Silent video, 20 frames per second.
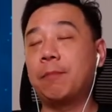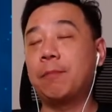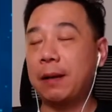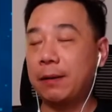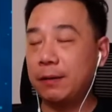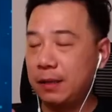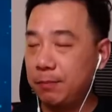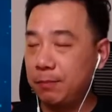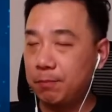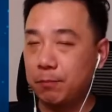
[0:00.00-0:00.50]

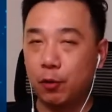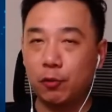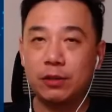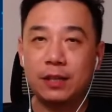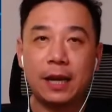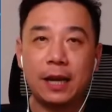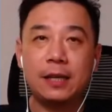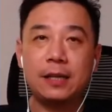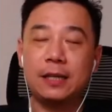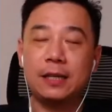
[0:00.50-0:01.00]
But
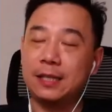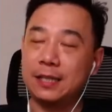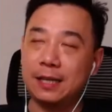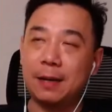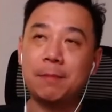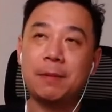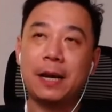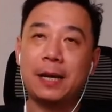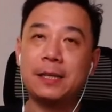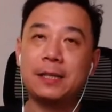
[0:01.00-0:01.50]
in
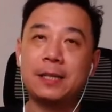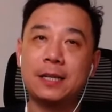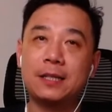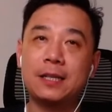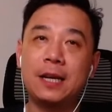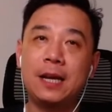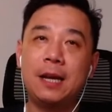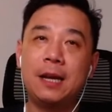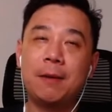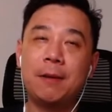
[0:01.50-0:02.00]
some
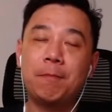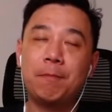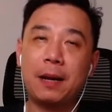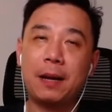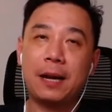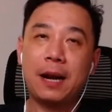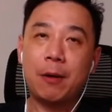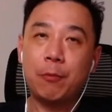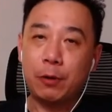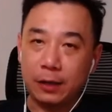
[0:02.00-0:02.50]
cases,
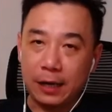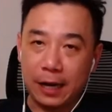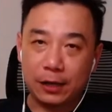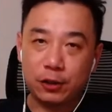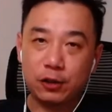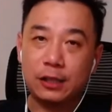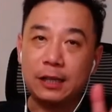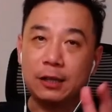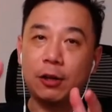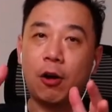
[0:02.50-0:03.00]
Meta would
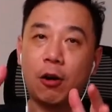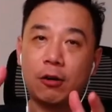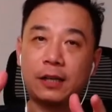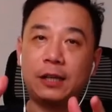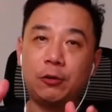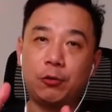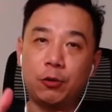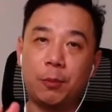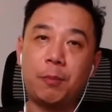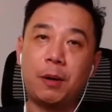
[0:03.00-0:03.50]
actually lock
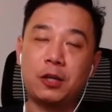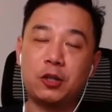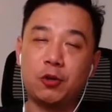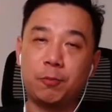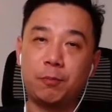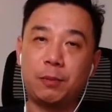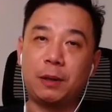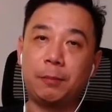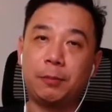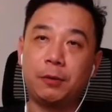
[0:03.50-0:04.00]
into a bunch
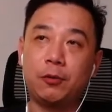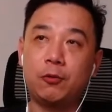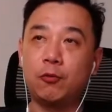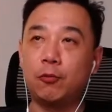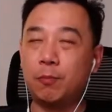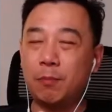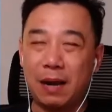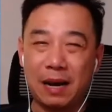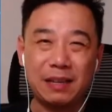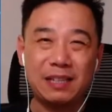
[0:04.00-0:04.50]
of people who
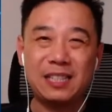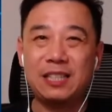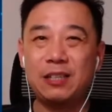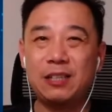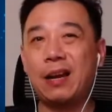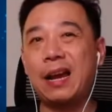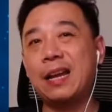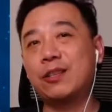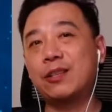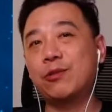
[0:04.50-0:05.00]
might see
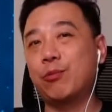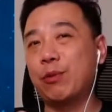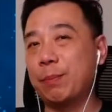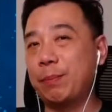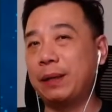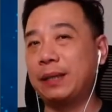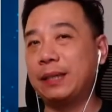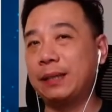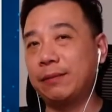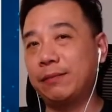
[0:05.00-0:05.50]
your ads
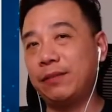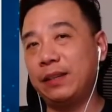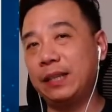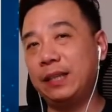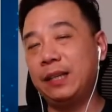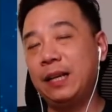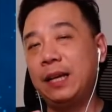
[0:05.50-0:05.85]
repetitively